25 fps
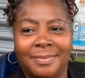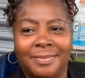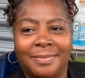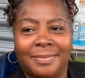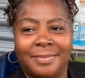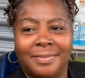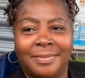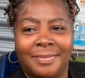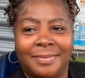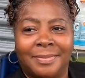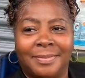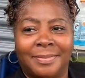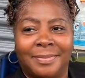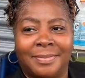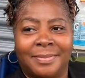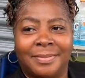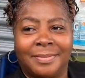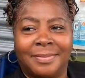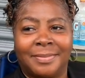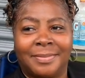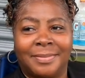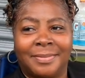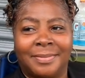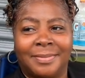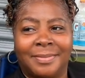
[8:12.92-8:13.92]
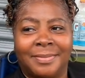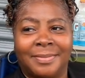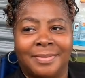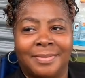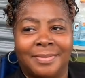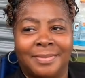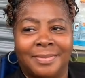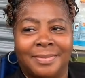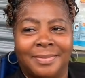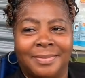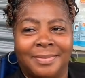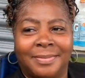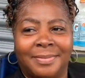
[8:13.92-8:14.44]

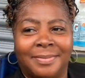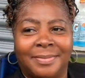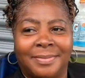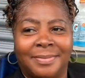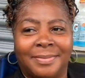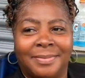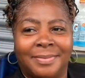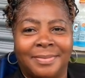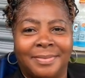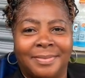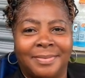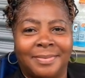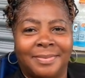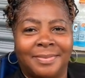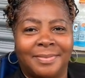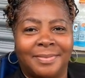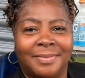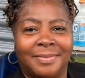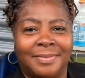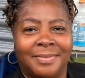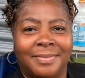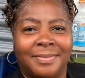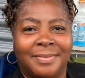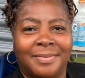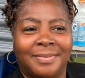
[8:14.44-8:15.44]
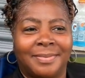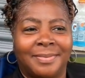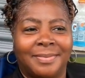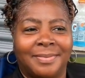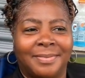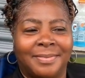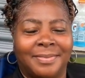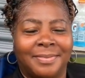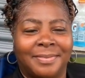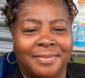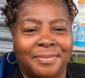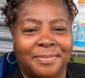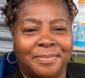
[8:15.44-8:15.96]

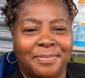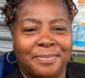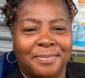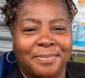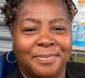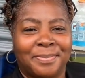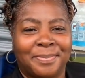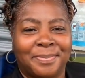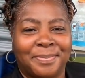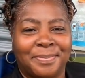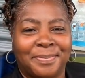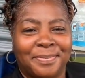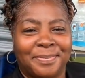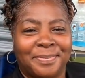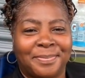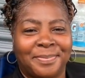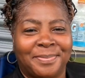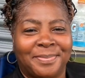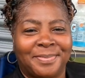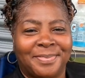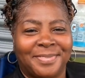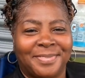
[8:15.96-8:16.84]
No words are spoken by the person on screen.